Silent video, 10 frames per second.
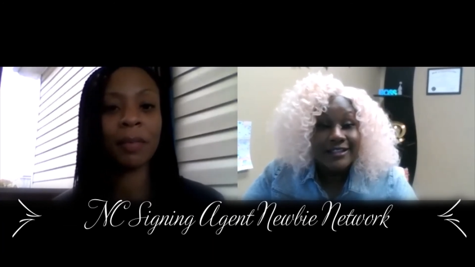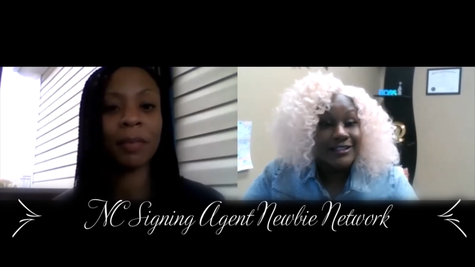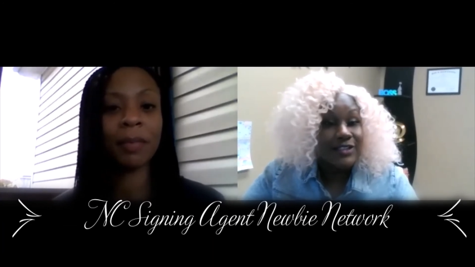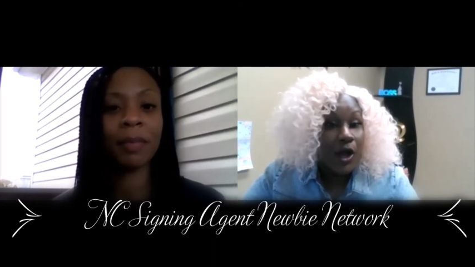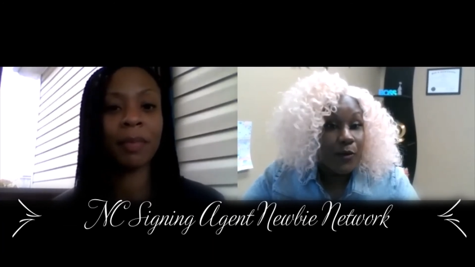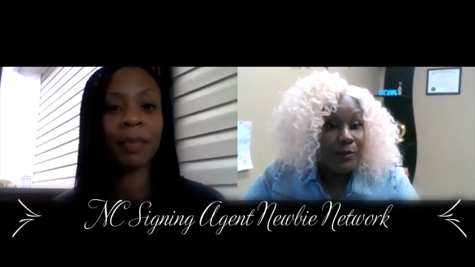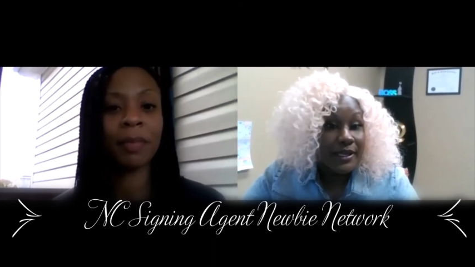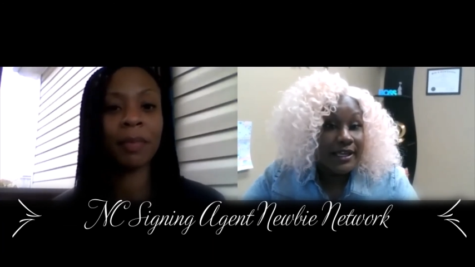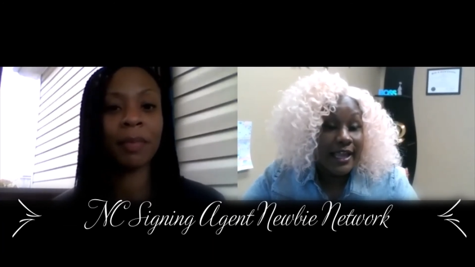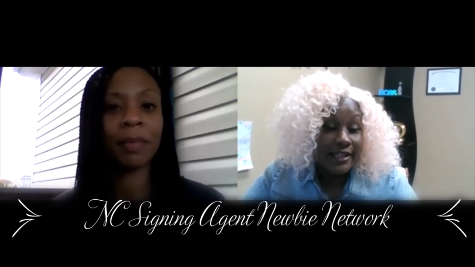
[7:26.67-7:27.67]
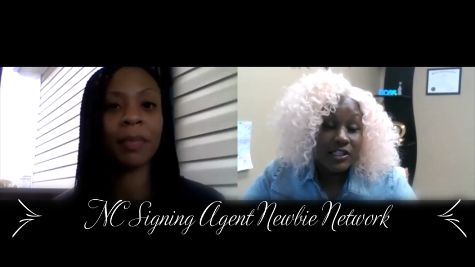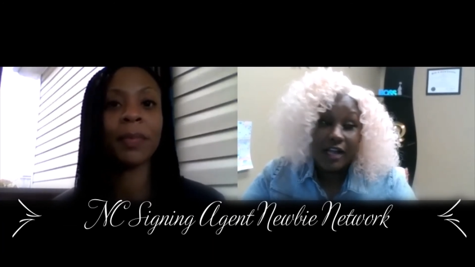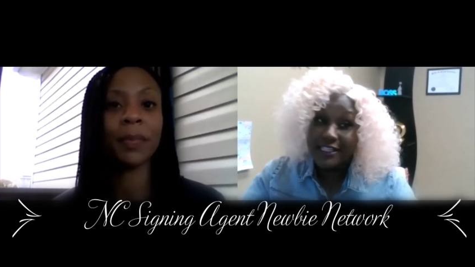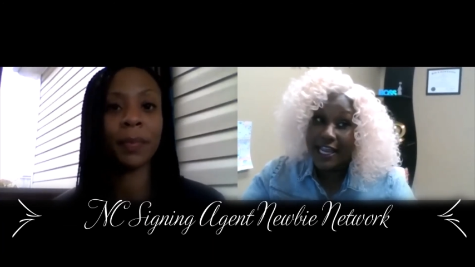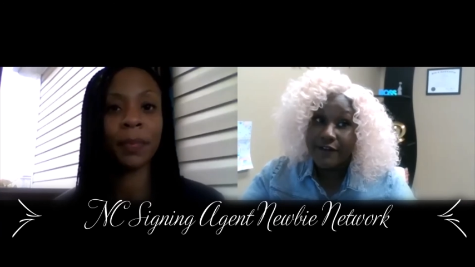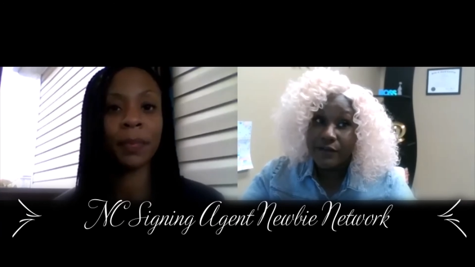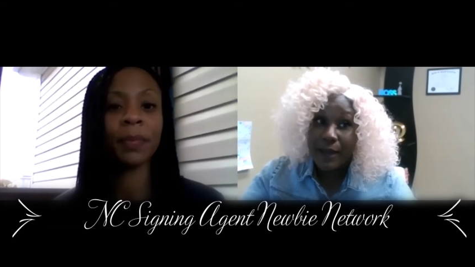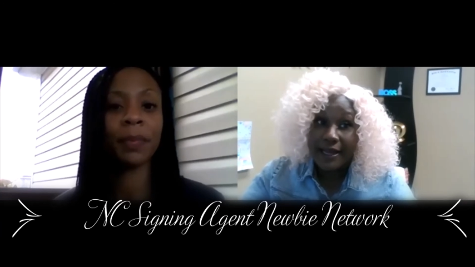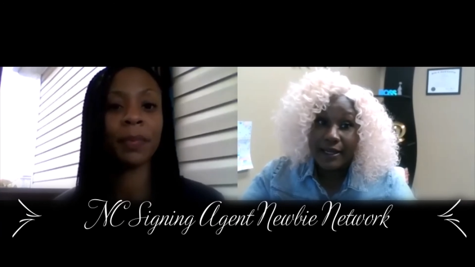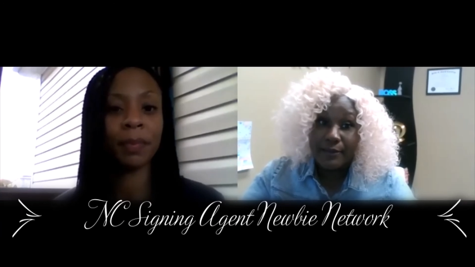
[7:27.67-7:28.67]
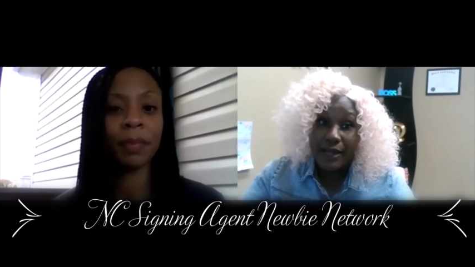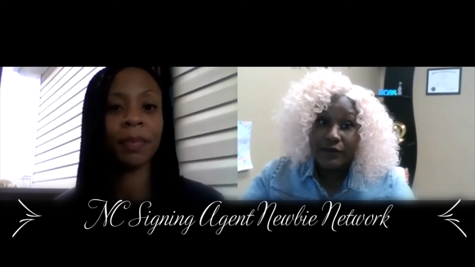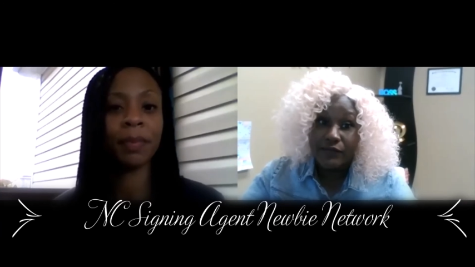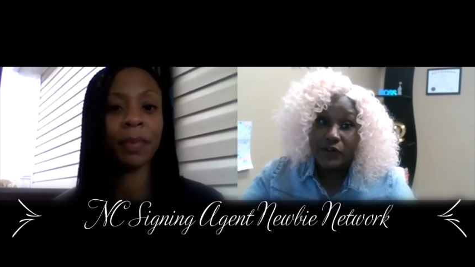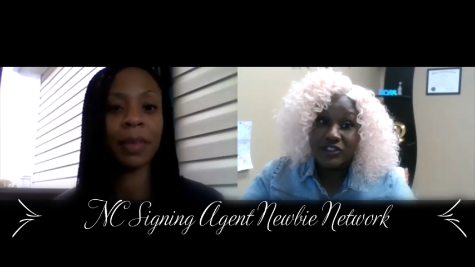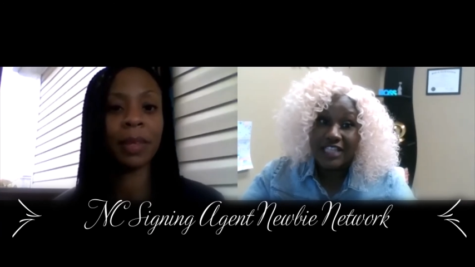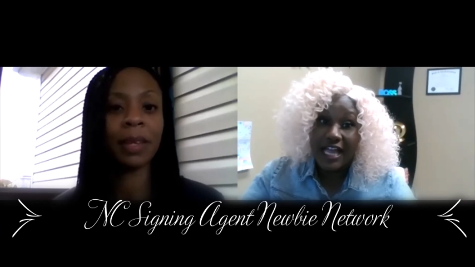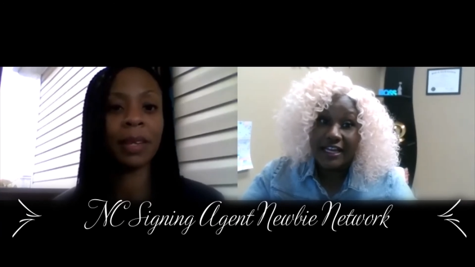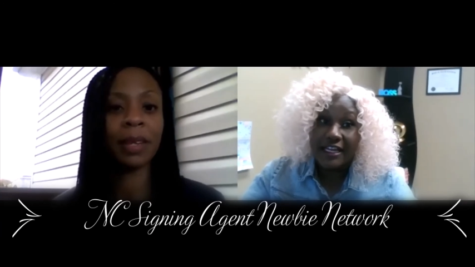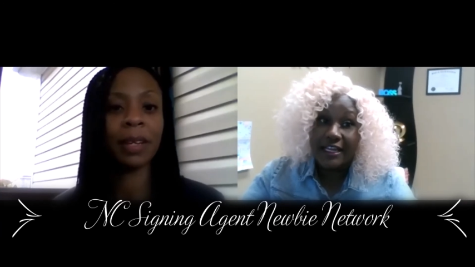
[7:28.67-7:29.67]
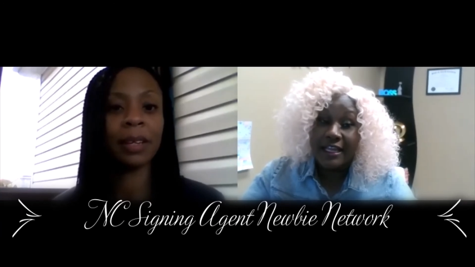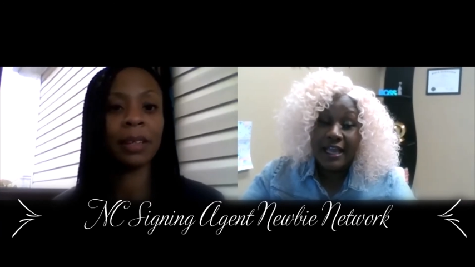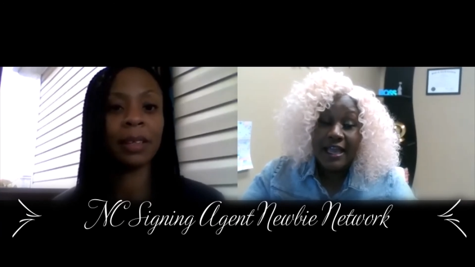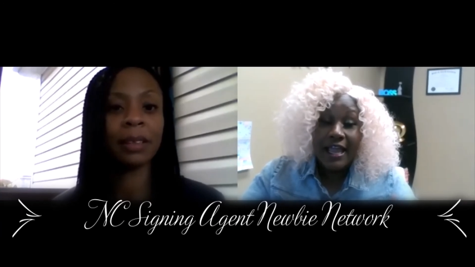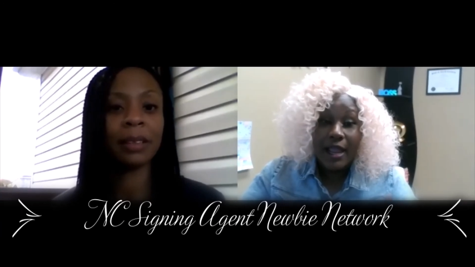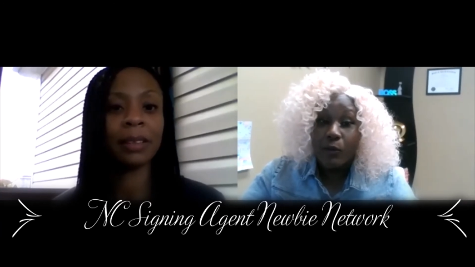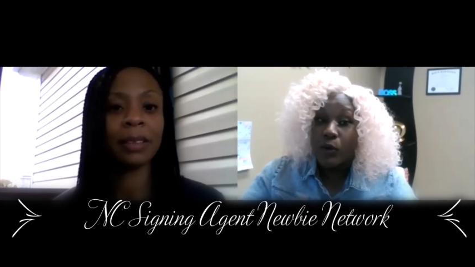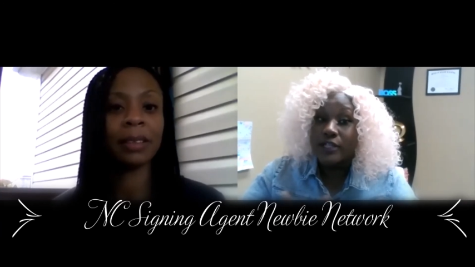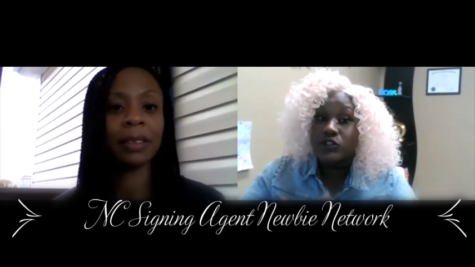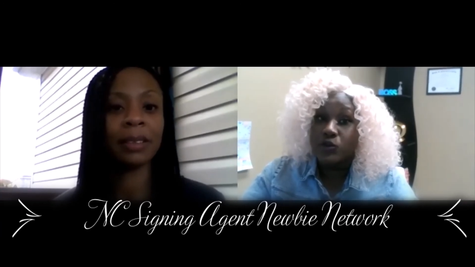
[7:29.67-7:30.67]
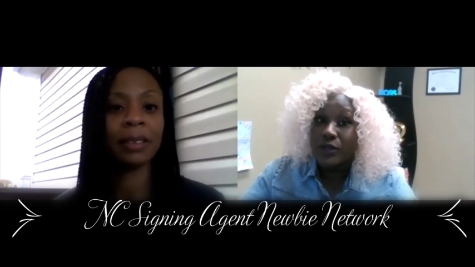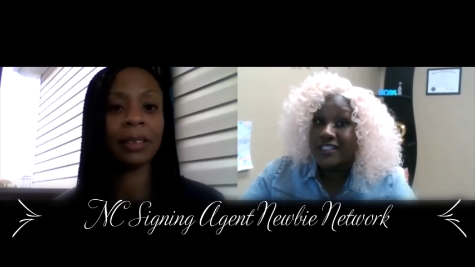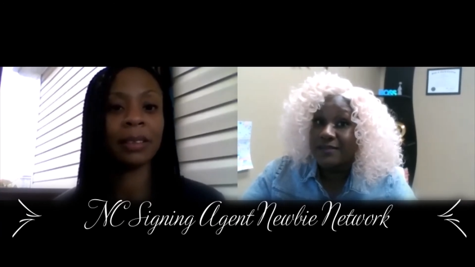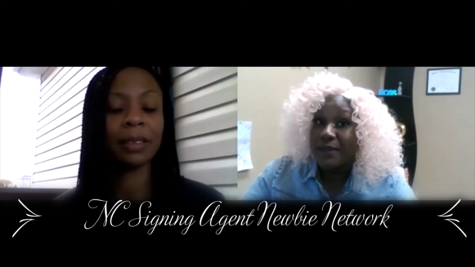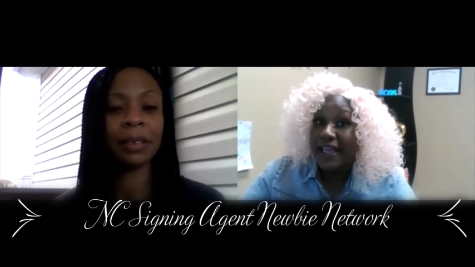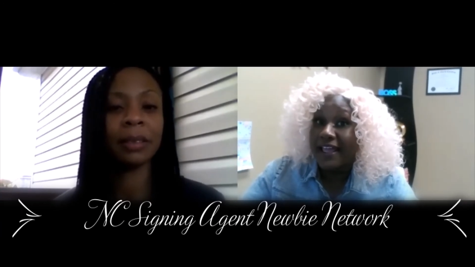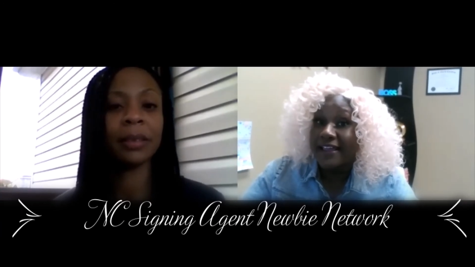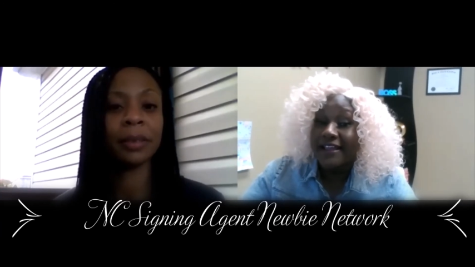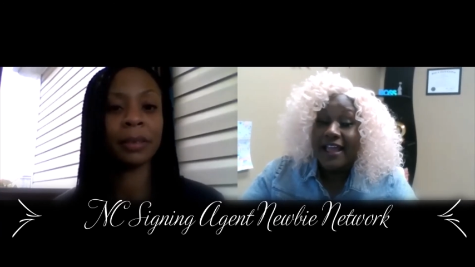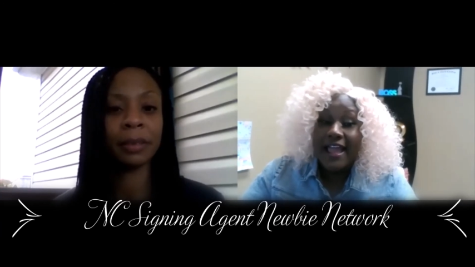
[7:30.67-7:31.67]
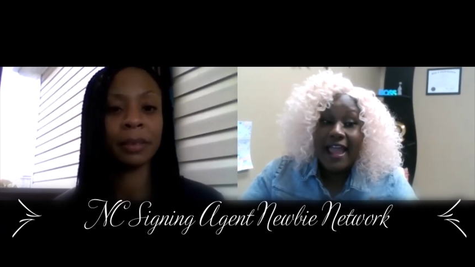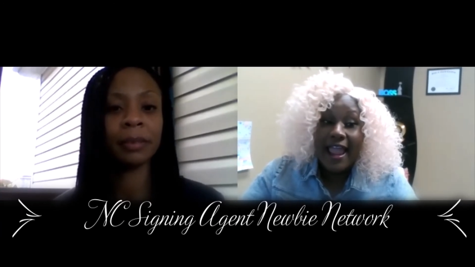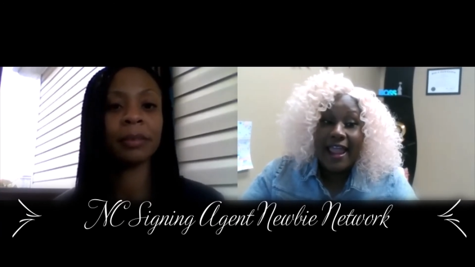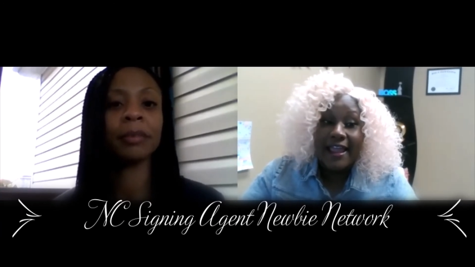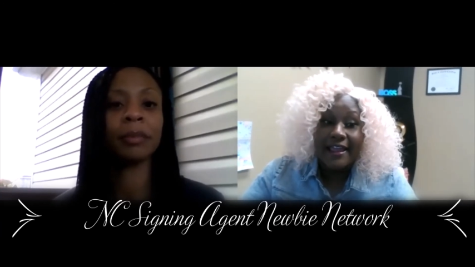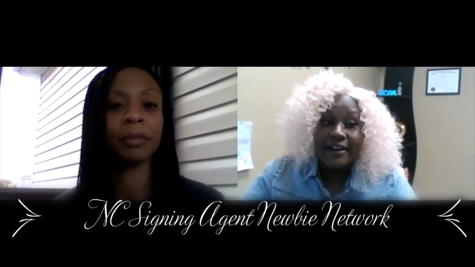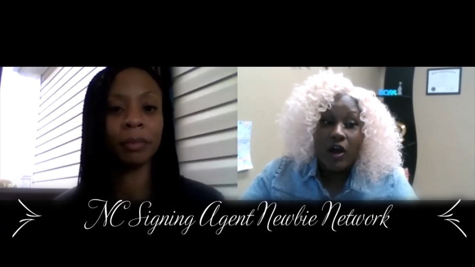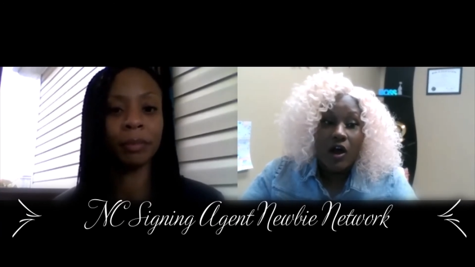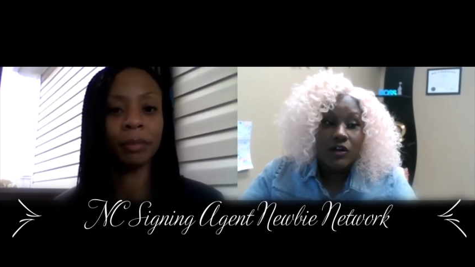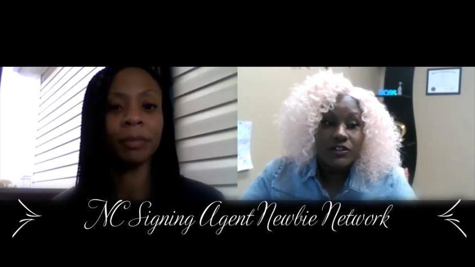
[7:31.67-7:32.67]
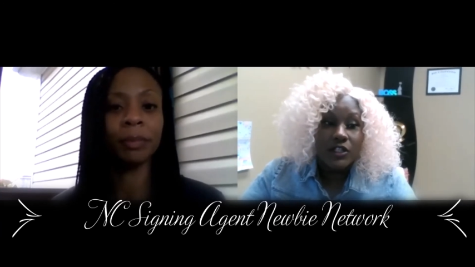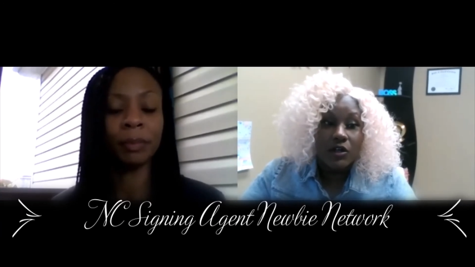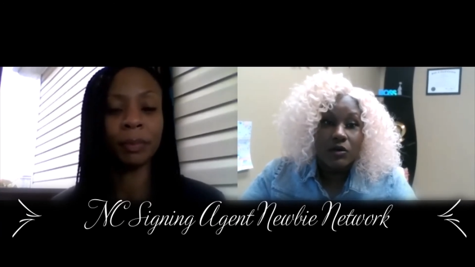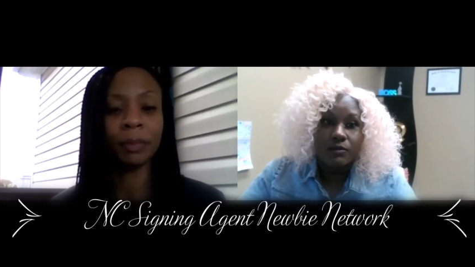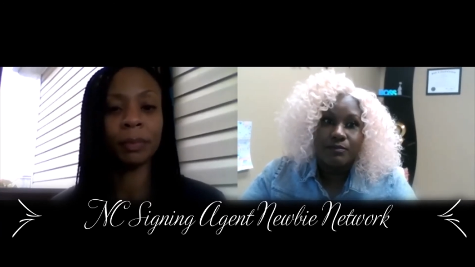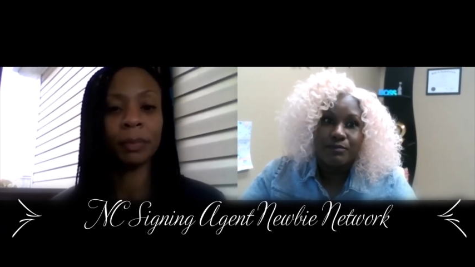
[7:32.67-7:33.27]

Speaker 1: to talk with me and talk to everybody about the first signing and what to expect. And also,